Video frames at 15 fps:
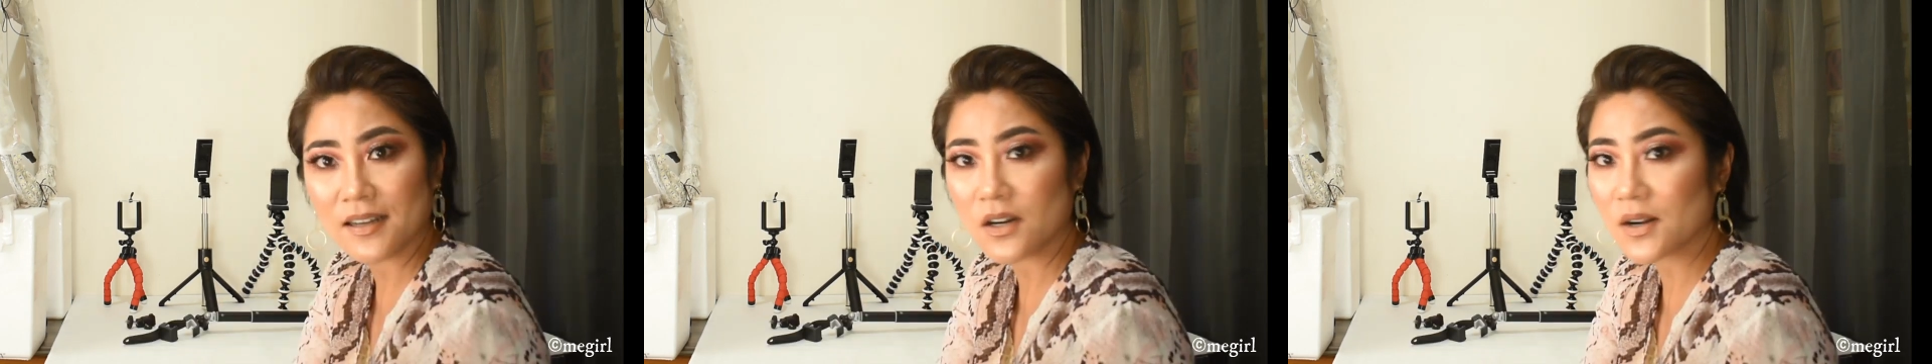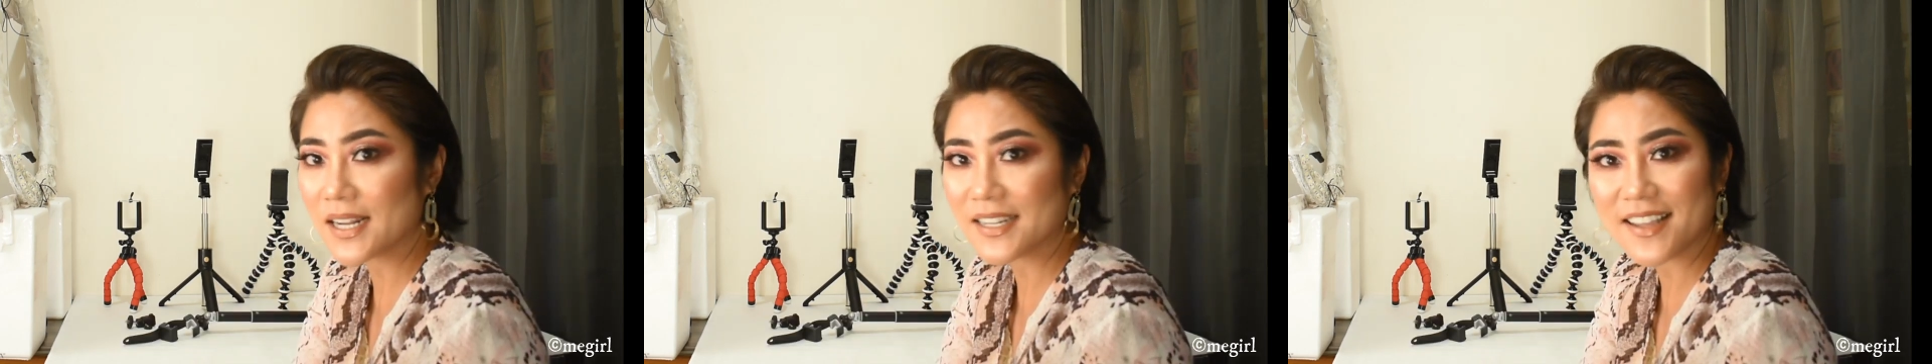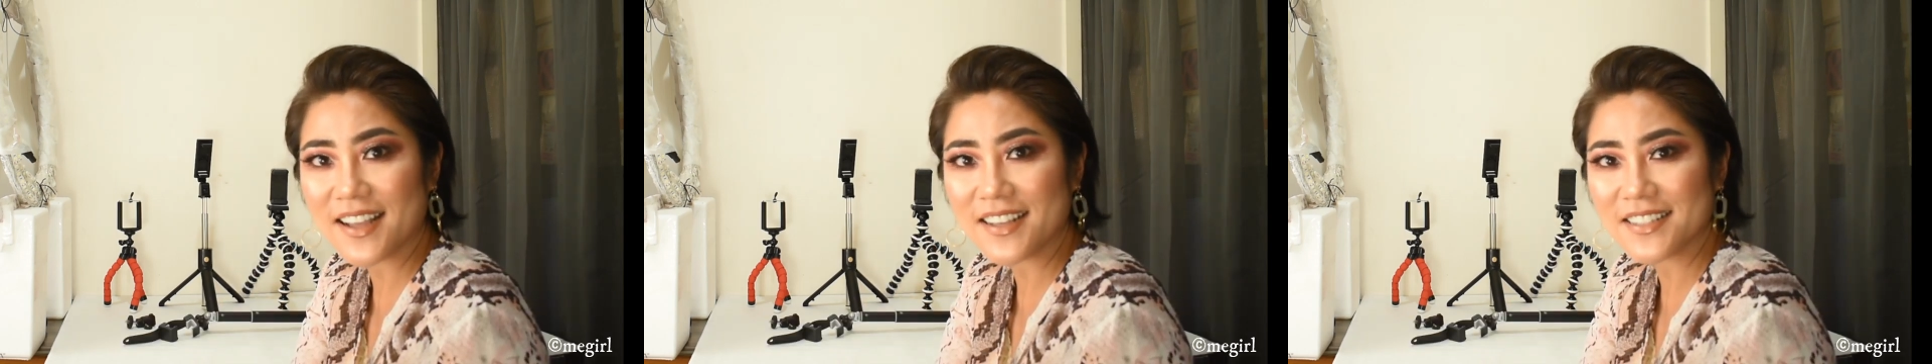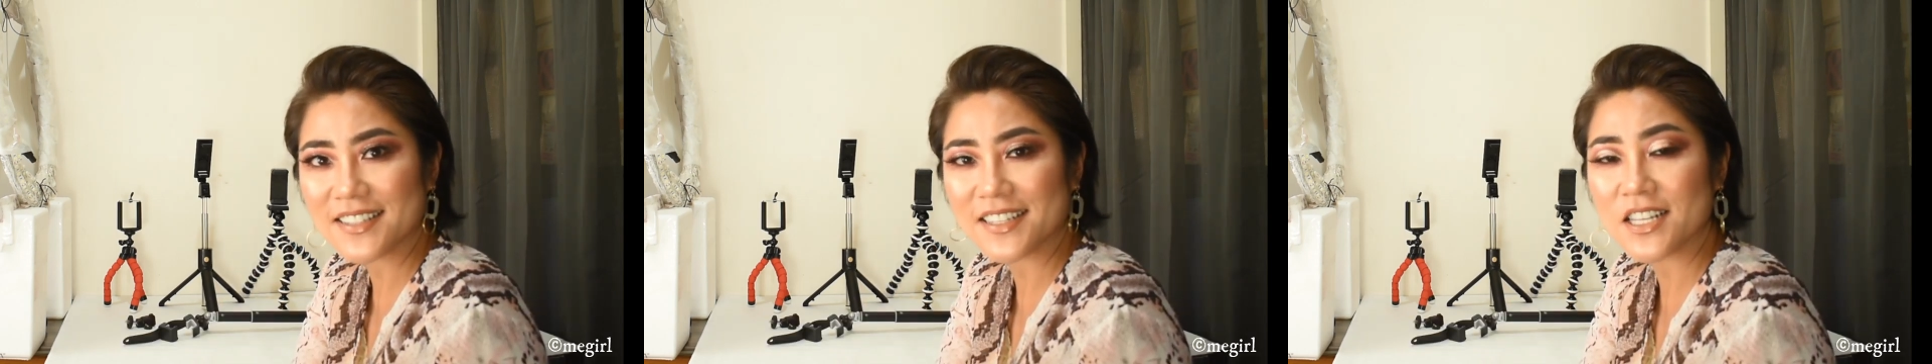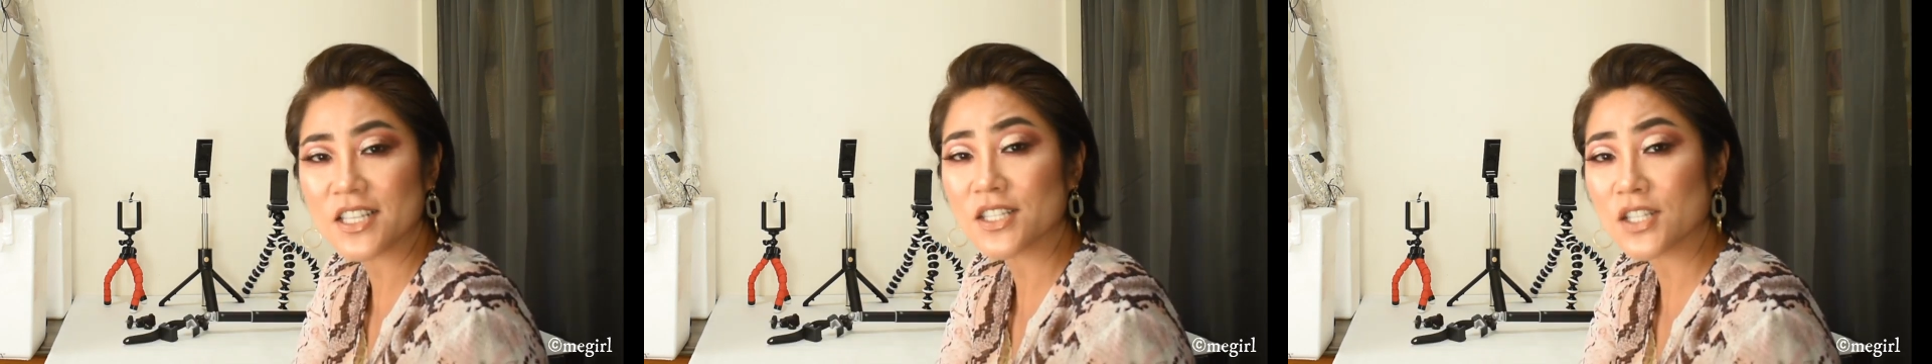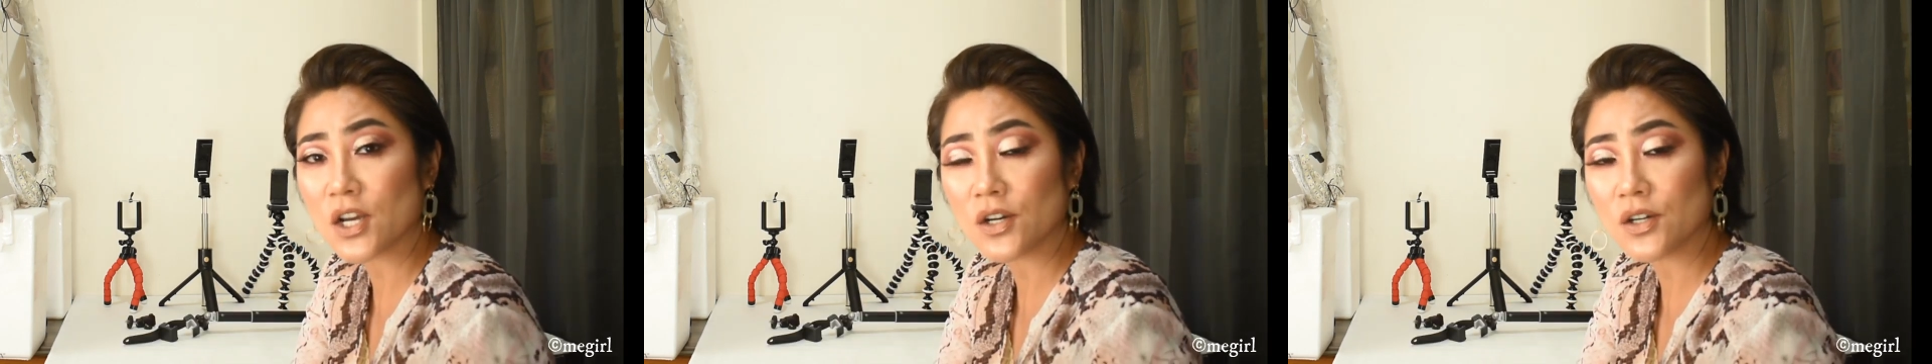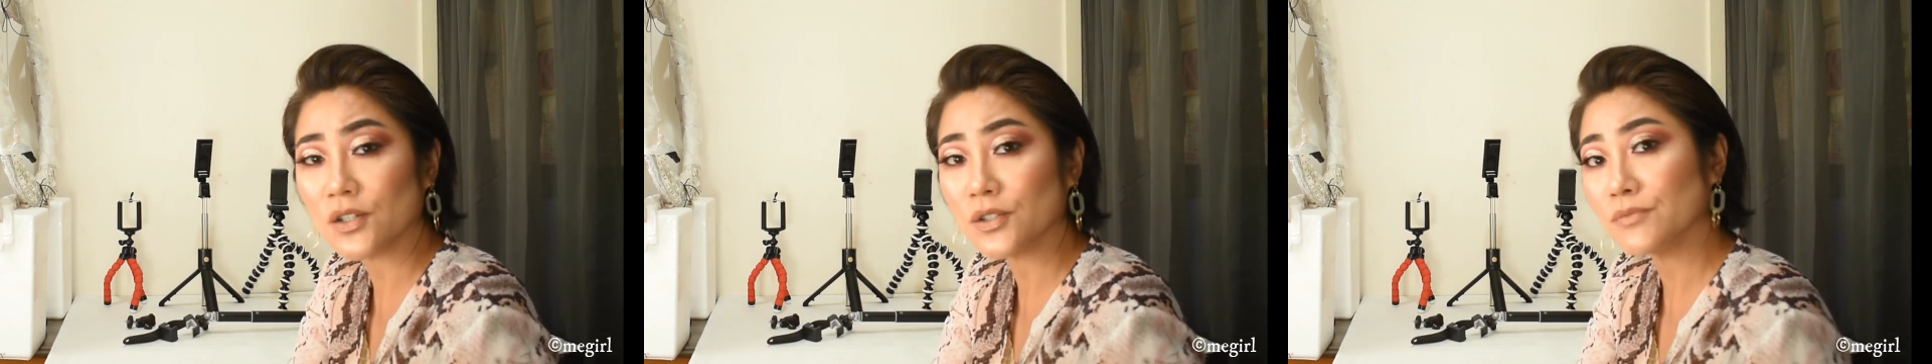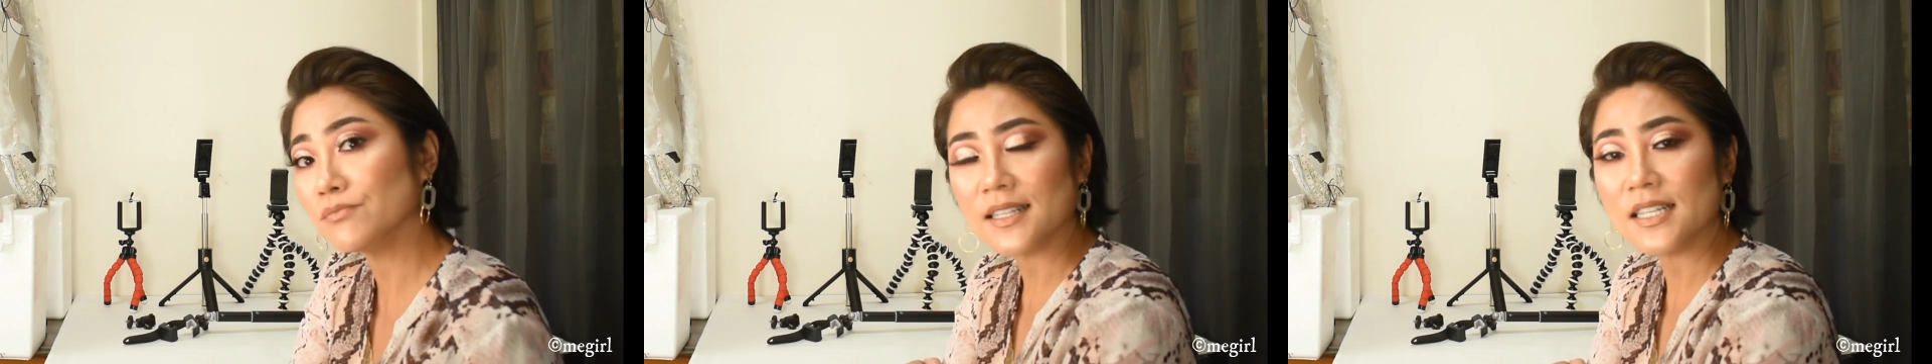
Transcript: Alright guys, so